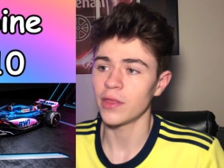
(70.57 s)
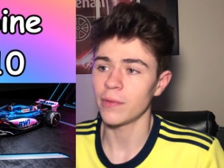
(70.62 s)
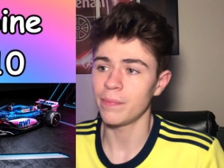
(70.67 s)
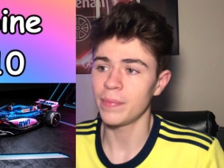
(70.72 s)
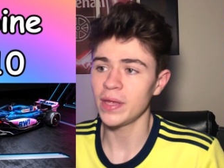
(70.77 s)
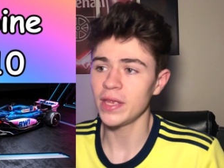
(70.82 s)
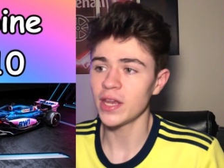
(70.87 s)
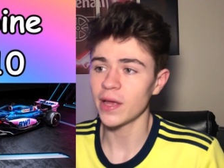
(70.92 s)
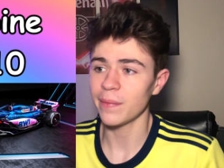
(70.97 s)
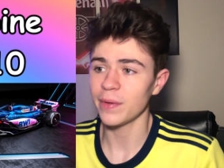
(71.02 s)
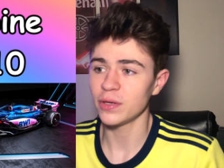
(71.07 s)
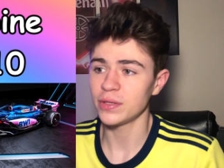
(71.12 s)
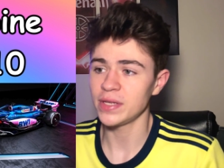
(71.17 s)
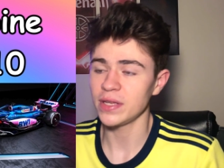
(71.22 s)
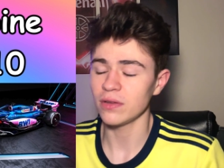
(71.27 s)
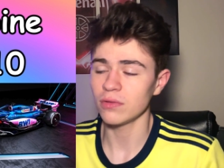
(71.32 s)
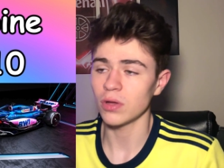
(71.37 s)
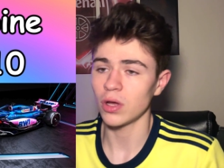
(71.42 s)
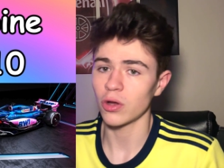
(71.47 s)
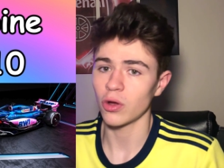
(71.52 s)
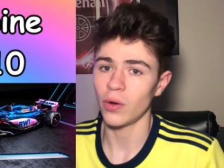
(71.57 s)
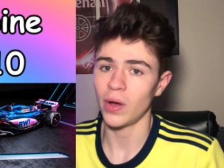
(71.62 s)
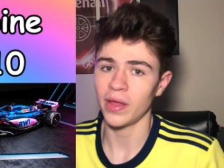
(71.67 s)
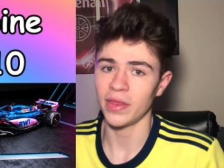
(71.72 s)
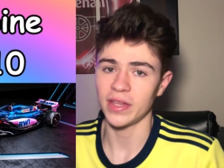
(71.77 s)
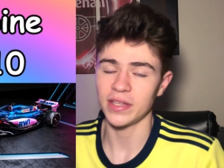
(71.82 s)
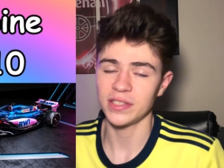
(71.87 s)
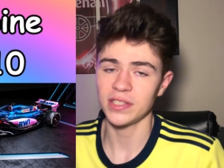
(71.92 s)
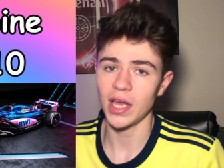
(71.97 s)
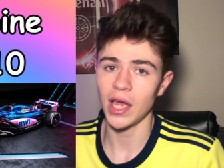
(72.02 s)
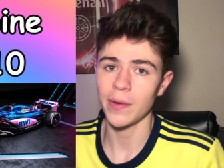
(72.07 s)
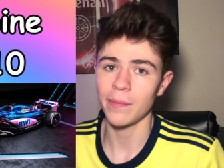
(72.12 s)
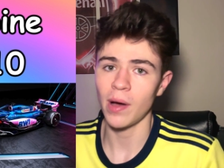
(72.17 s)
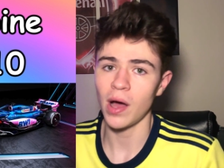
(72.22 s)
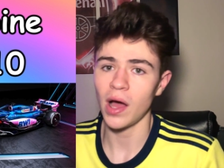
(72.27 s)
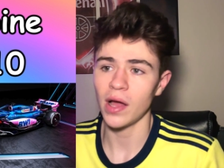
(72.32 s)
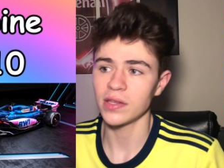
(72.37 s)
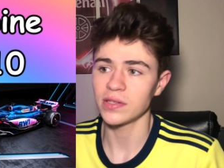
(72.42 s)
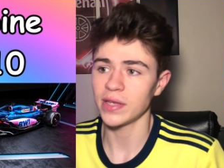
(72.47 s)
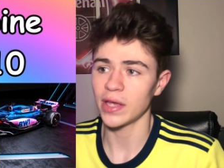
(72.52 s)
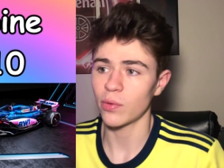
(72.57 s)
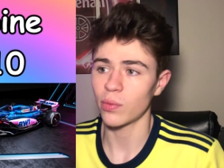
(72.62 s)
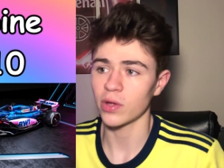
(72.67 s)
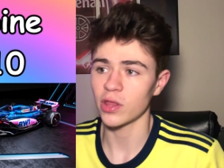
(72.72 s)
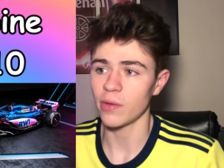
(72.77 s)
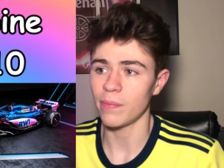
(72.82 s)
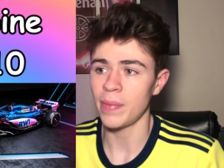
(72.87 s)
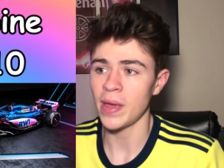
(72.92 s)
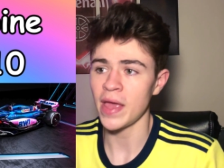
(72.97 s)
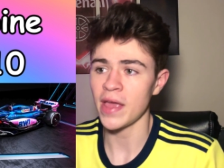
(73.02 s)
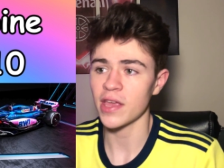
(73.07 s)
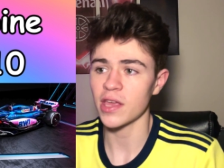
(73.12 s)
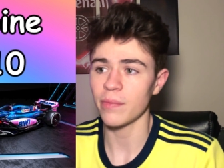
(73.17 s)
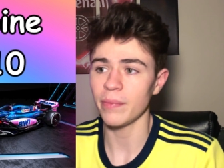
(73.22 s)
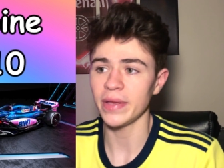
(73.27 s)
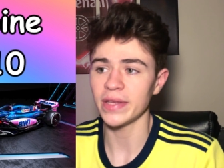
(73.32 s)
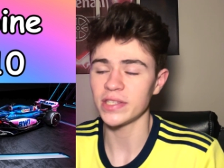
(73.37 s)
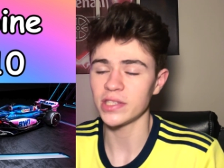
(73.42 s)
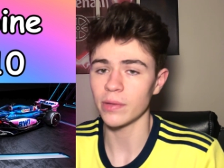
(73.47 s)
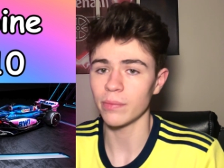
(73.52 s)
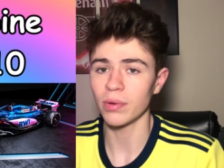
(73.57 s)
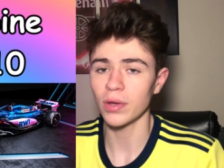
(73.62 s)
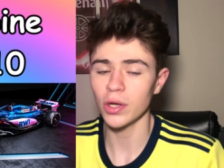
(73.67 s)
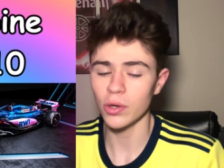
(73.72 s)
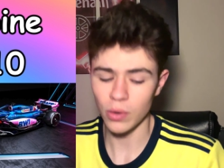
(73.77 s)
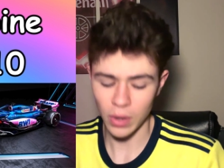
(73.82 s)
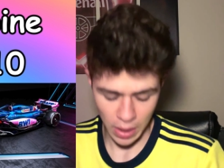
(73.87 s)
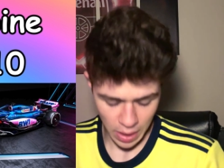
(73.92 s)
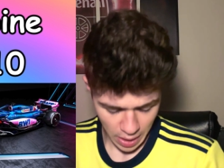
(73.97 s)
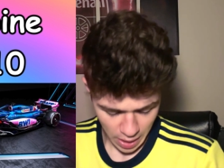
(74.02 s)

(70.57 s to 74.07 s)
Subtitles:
BWT logo on the side pods, like where the pink meets the blue,